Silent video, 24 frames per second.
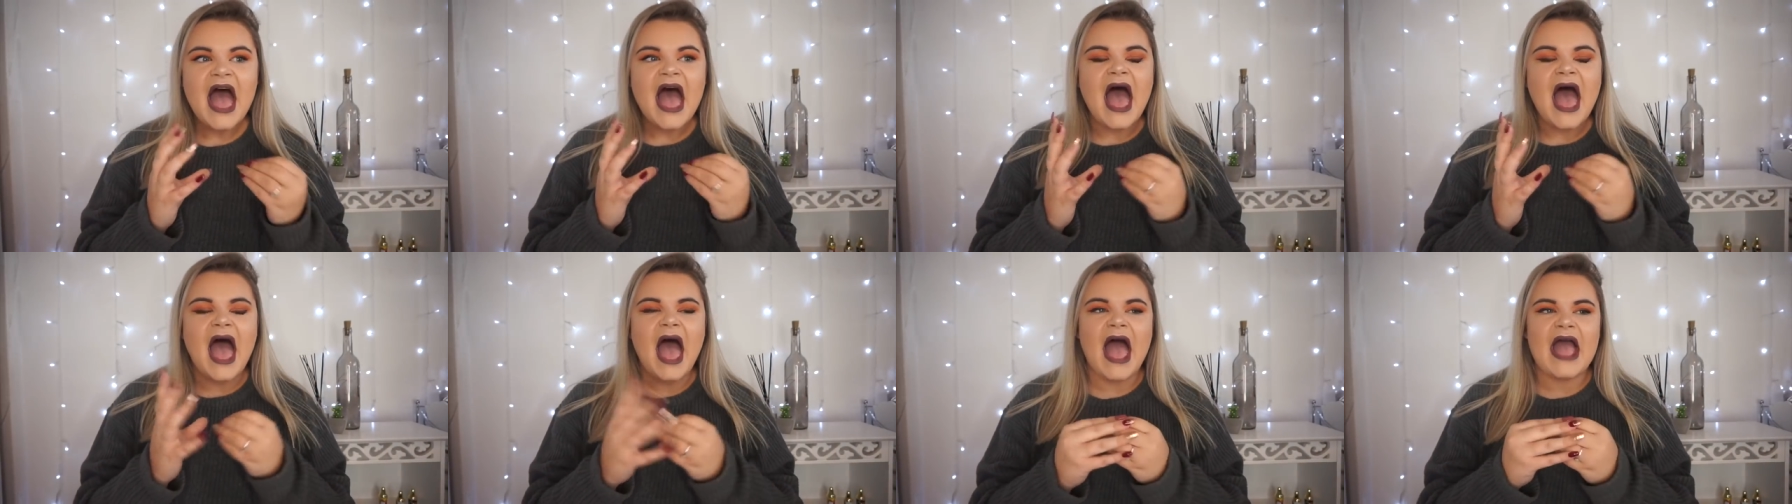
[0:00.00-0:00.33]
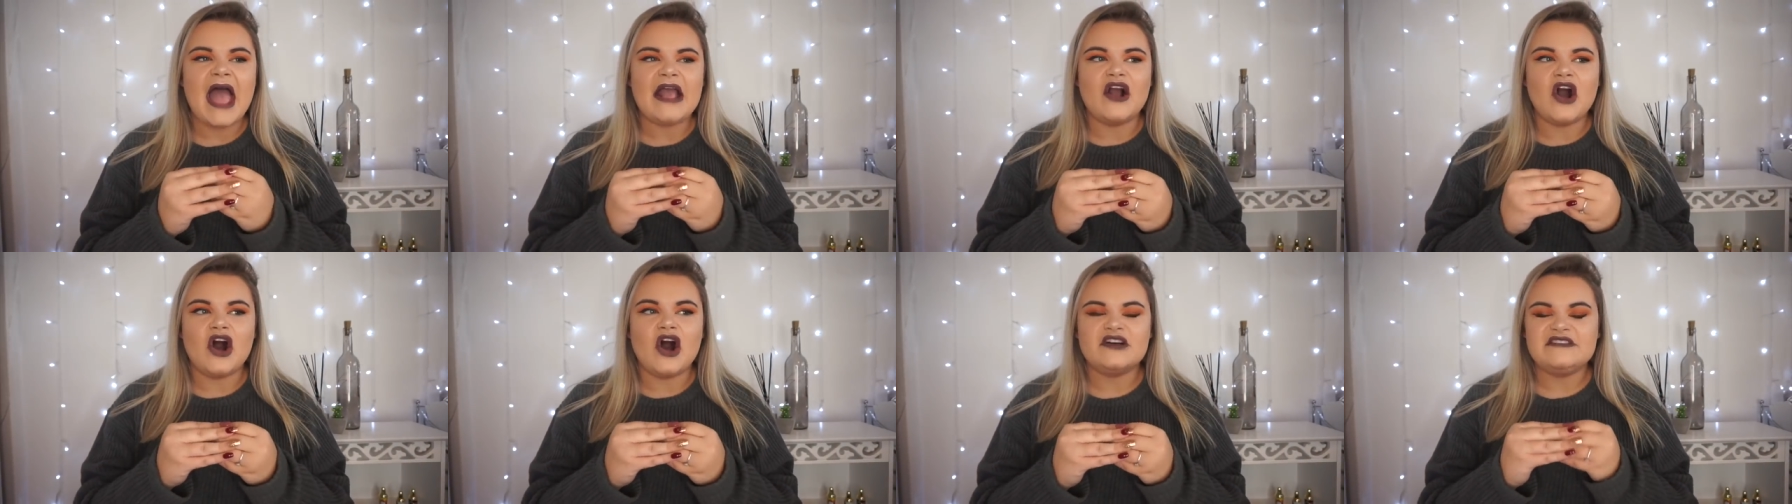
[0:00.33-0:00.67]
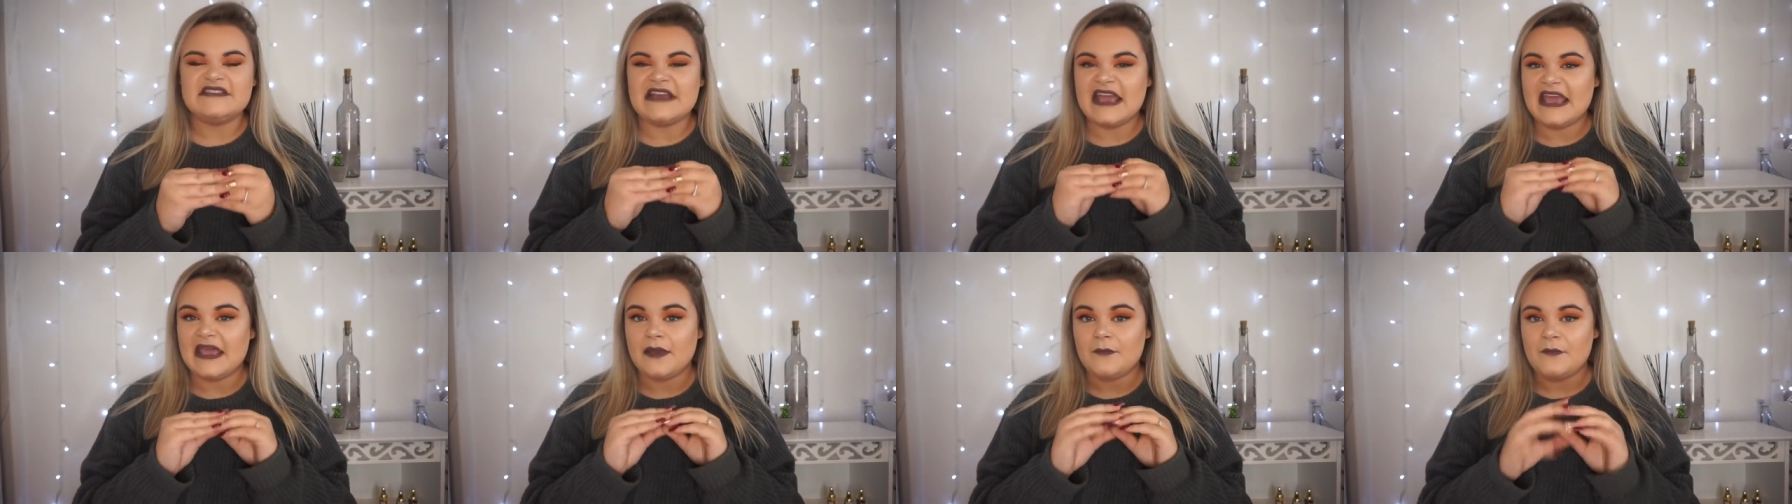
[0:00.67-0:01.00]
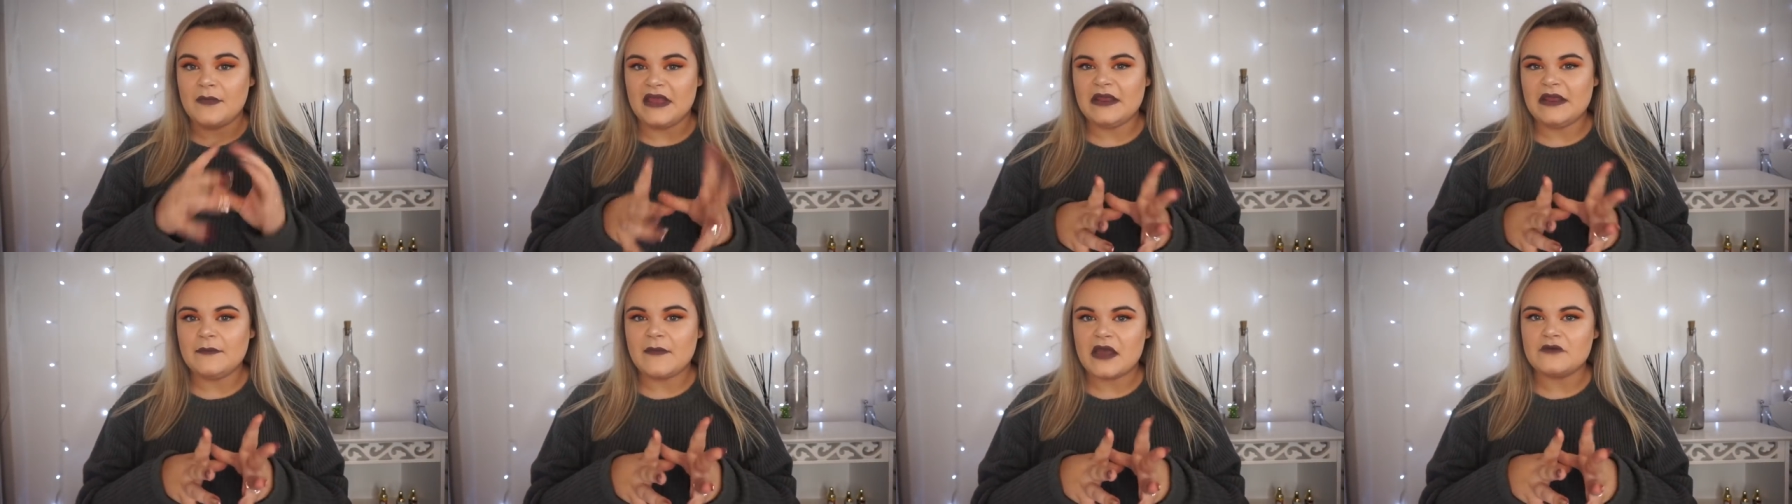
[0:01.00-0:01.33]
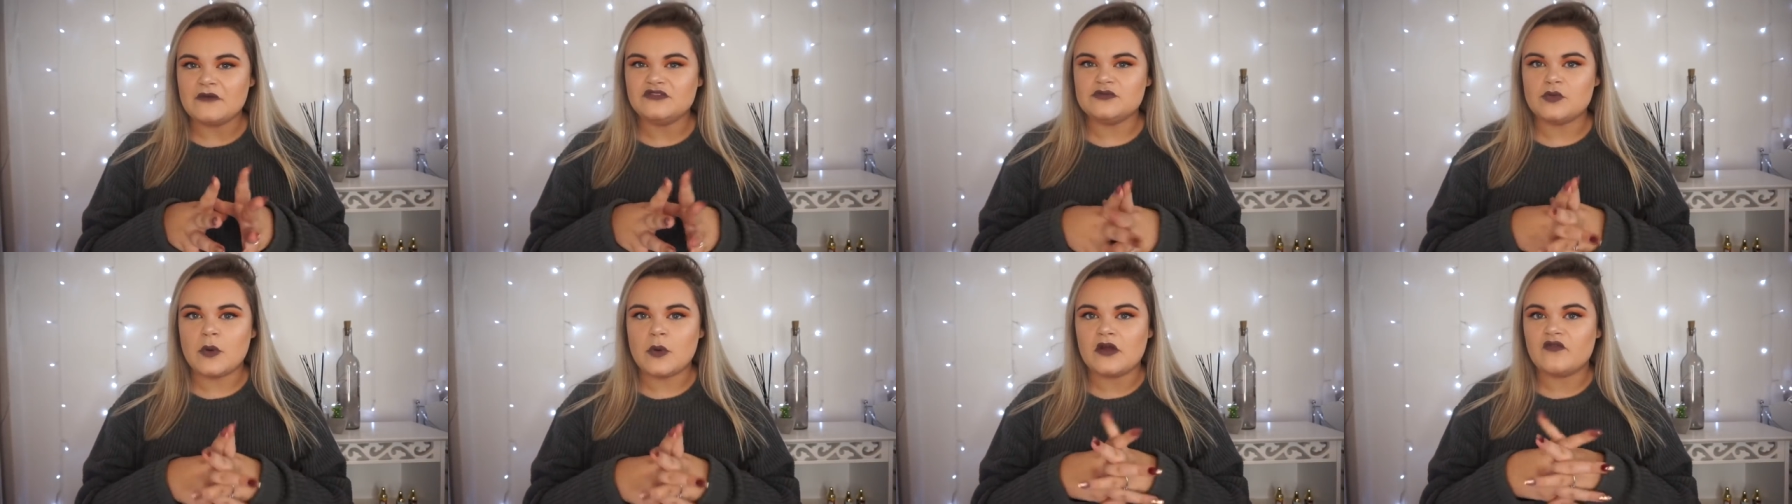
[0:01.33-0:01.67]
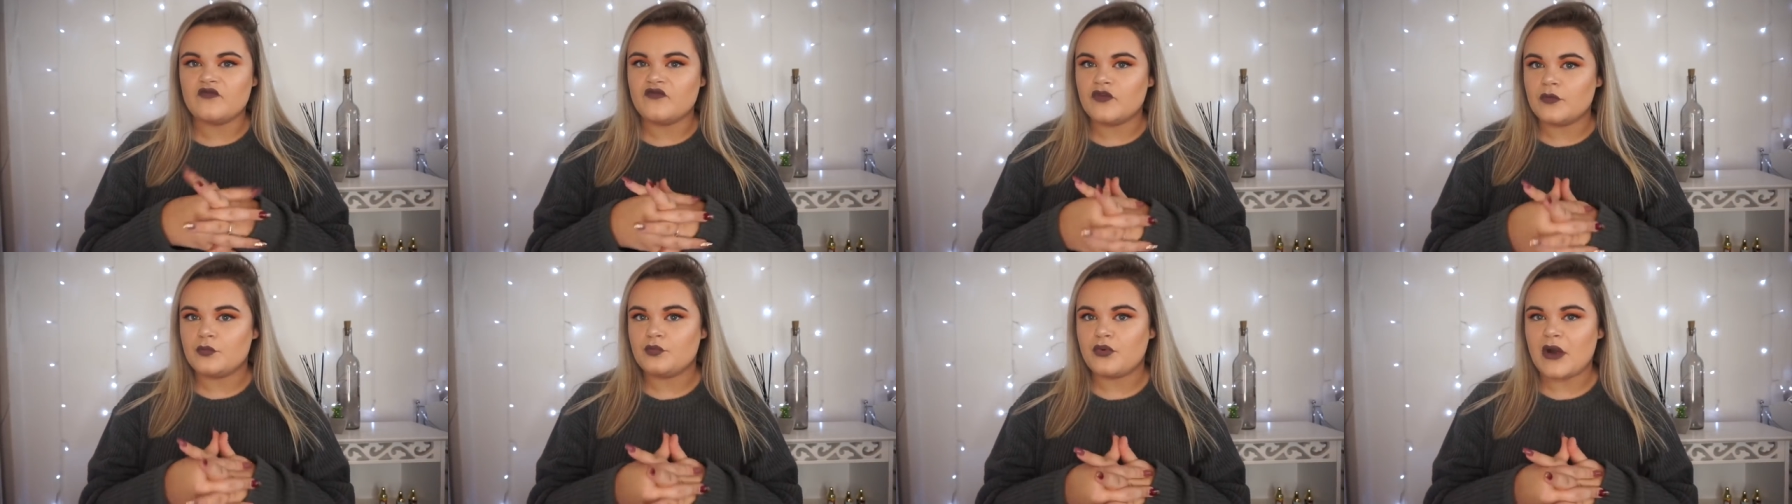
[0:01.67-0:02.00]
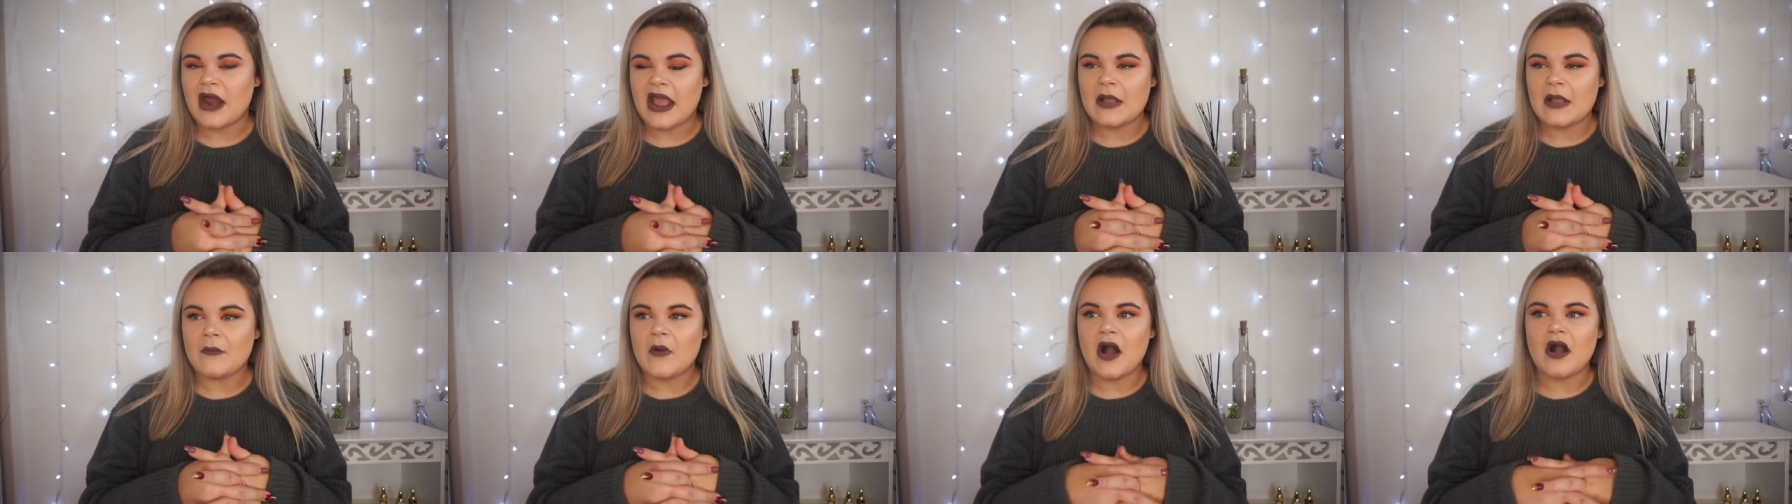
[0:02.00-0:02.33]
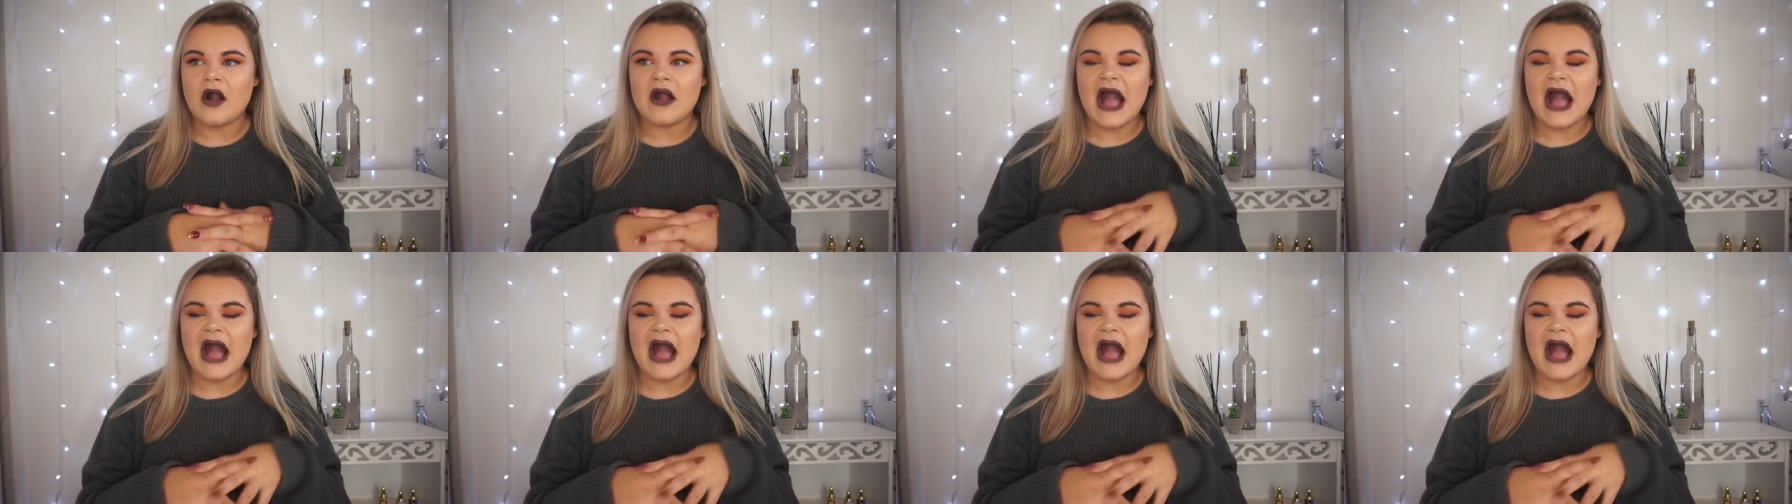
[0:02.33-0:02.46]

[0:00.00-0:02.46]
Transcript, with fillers: I got a Minnie Mouse one from Primark.